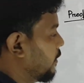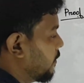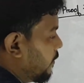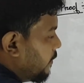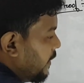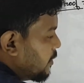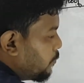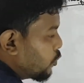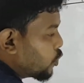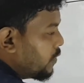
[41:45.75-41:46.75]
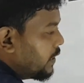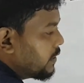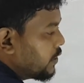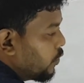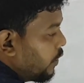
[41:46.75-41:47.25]
This portion is
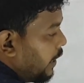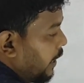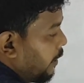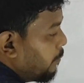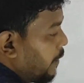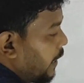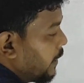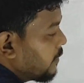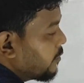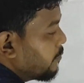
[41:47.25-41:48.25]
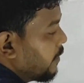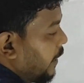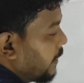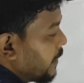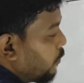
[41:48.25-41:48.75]
your A minus B,
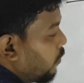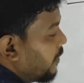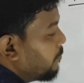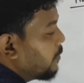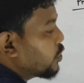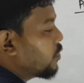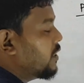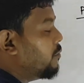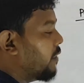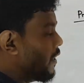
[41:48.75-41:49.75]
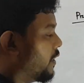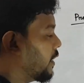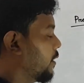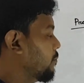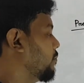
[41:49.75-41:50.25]
as I already mentioned in Venn
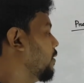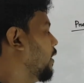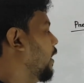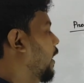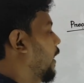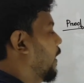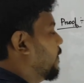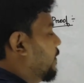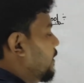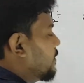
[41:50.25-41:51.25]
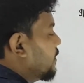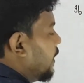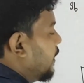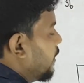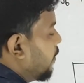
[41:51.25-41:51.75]
diagram. And this
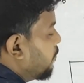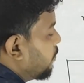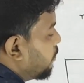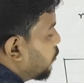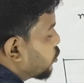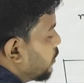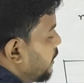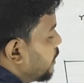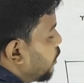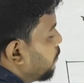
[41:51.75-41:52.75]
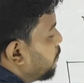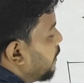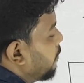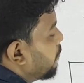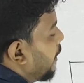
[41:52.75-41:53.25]
area portion is your
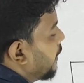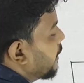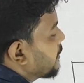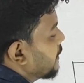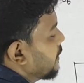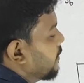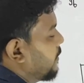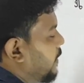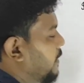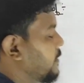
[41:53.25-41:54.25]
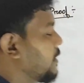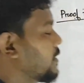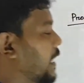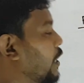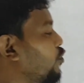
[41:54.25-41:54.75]
B minus A, that is the
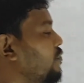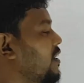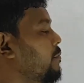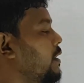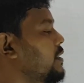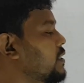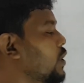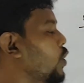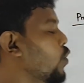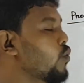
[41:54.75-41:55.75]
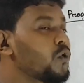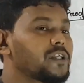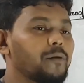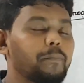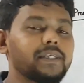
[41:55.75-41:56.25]
set of elements which
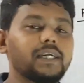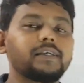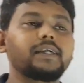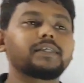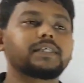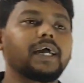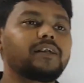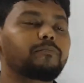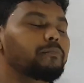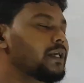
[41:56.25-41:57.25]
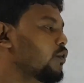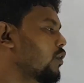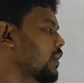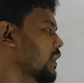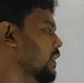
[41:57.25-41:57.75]
are present in set B
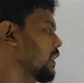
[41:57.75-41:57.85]
only.